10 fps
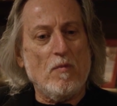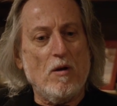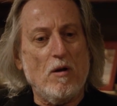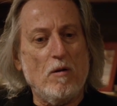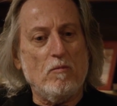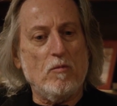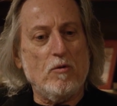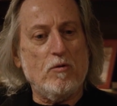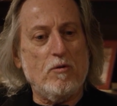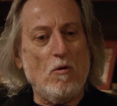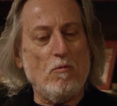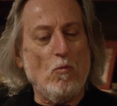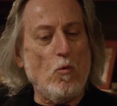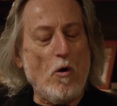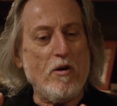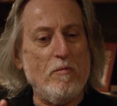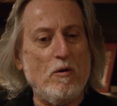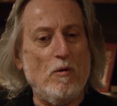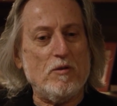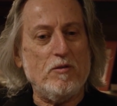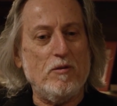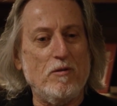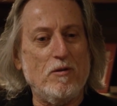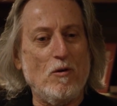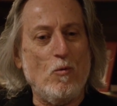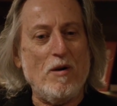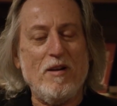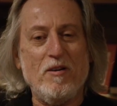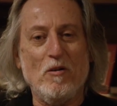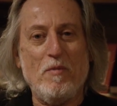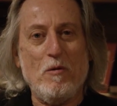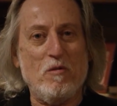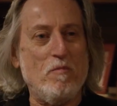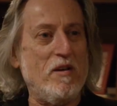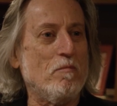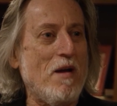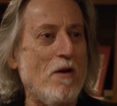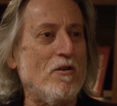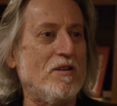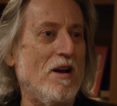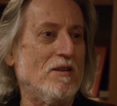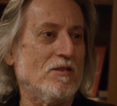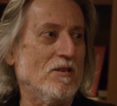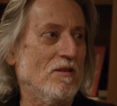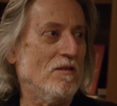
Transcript: don't worry, because one day you'll be with me in paradise.